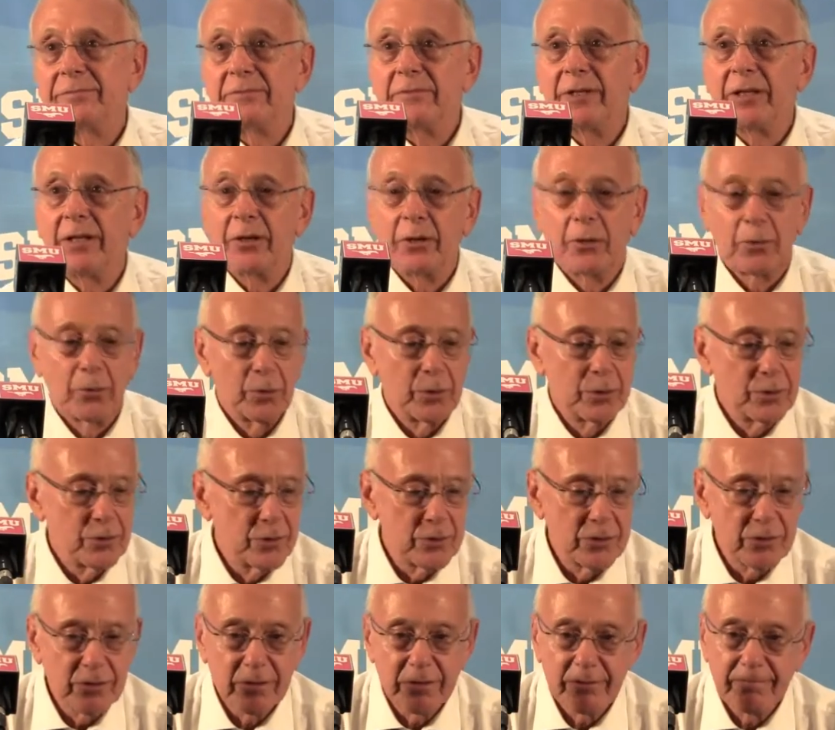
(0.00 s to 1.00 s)
You know, we're
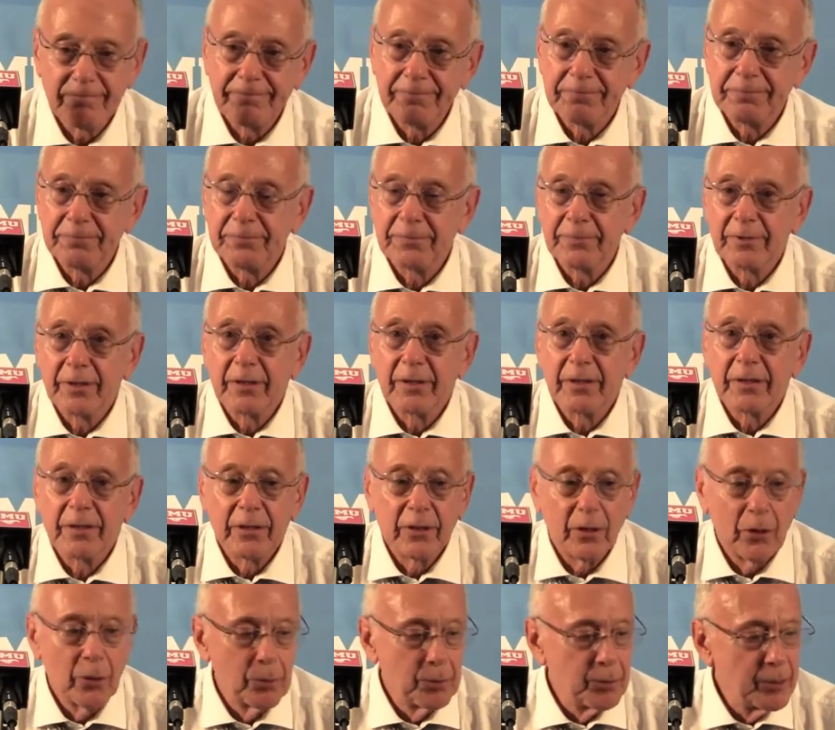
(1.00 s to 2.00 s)
just
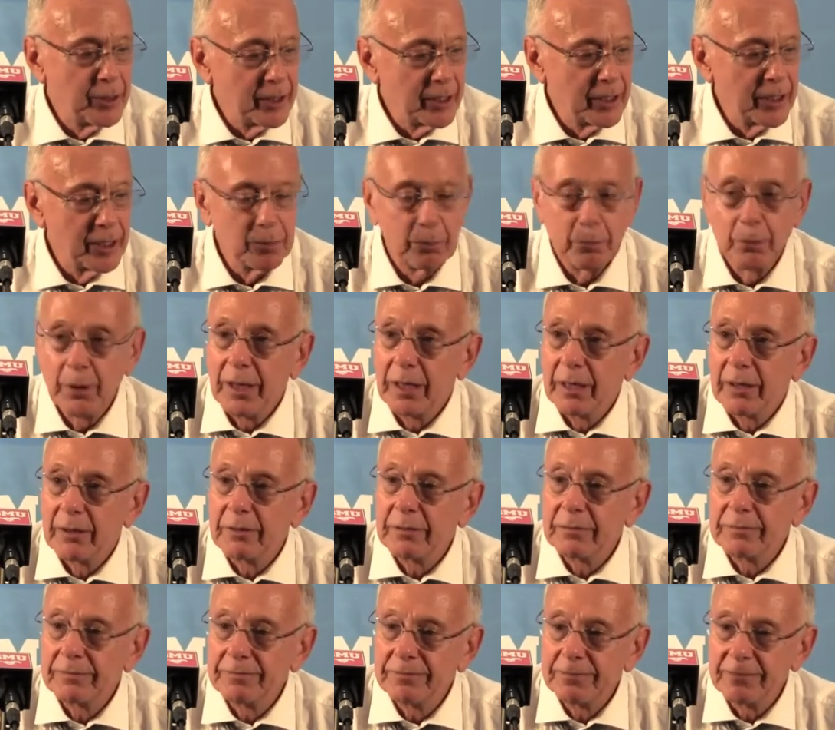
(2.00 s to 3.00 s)
hoping to get
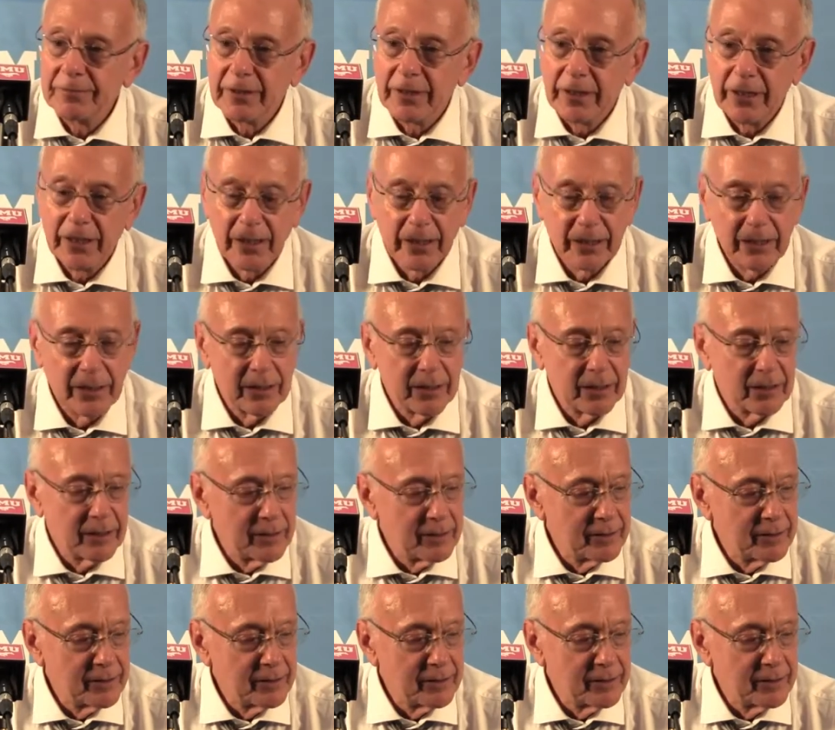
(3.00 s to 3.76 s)
better, and